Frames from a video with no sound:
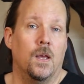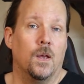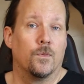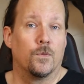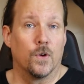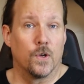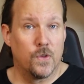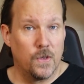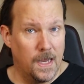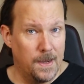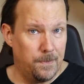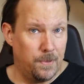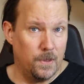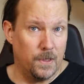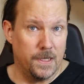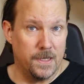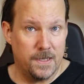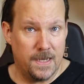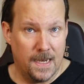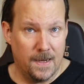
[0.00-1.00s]
For
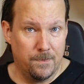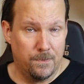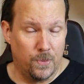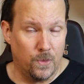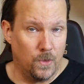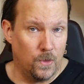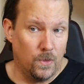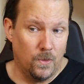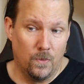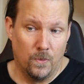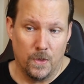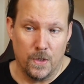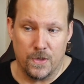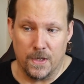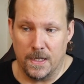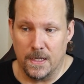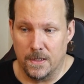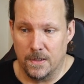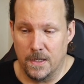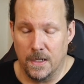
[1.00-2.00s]
example, in Deadpool, which
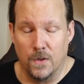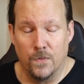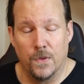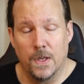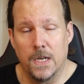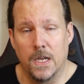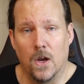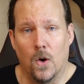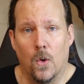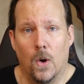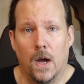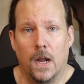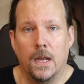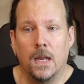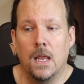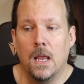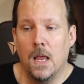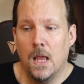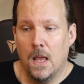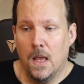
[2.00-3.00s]
I did a video on,